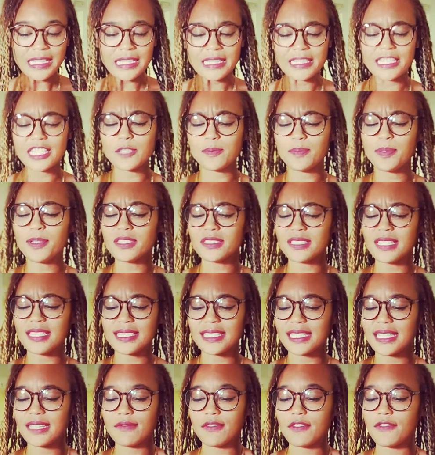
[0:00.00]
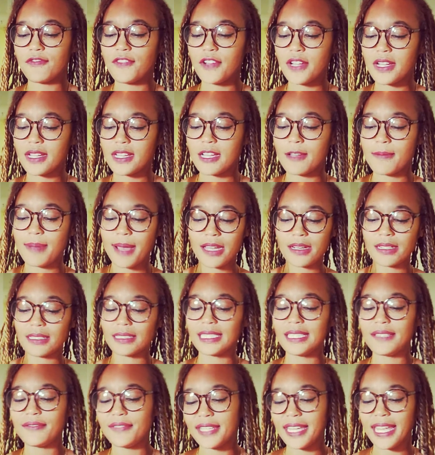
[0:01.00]
This book doesn't give a fuck about
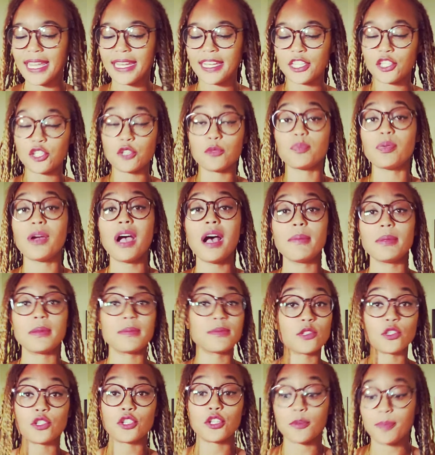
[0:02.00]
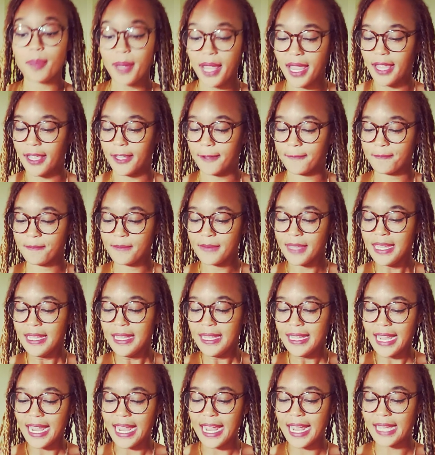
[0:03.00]
alleviating your problems or your pain.
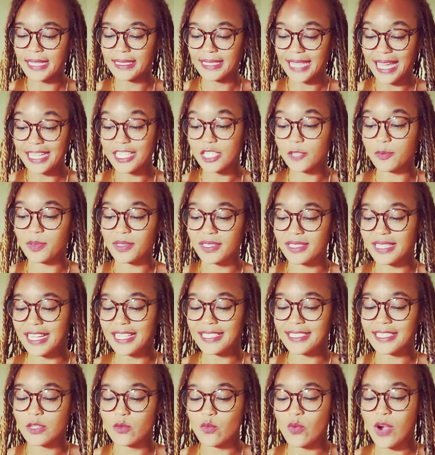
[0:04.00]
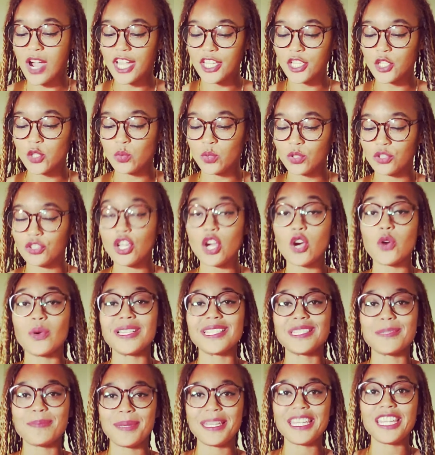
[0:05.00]
And that is precisely why you will know
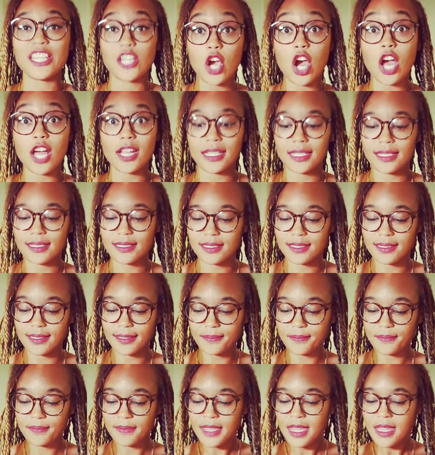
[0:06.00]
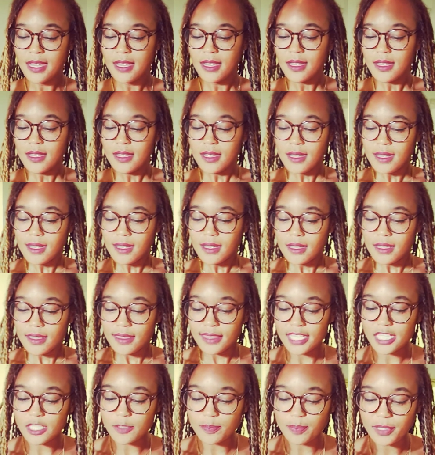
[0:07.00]
it's being honest.
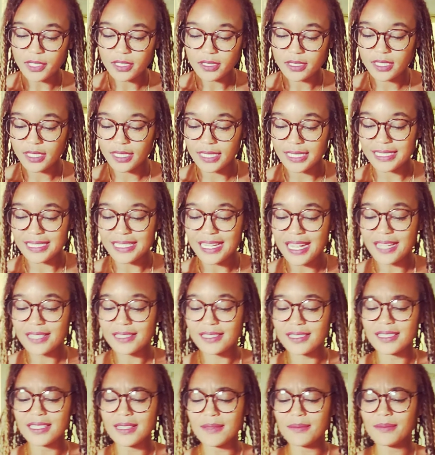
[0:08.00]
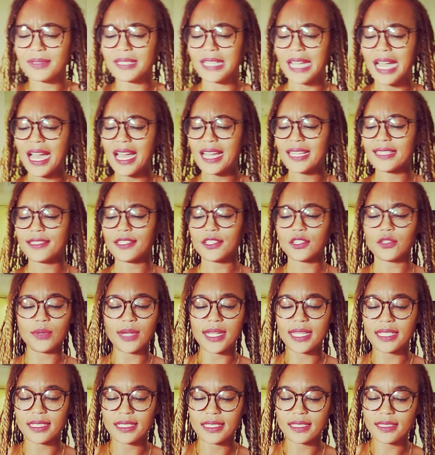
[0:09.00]
This book is not some guide to
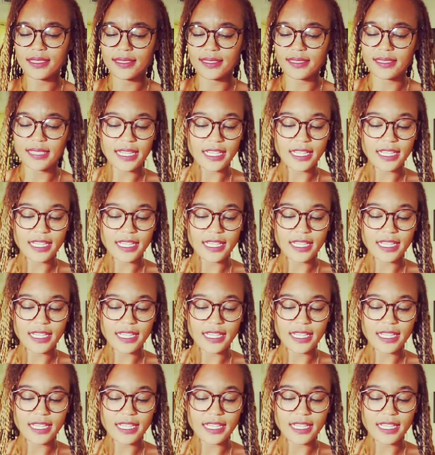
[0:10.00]
greatness.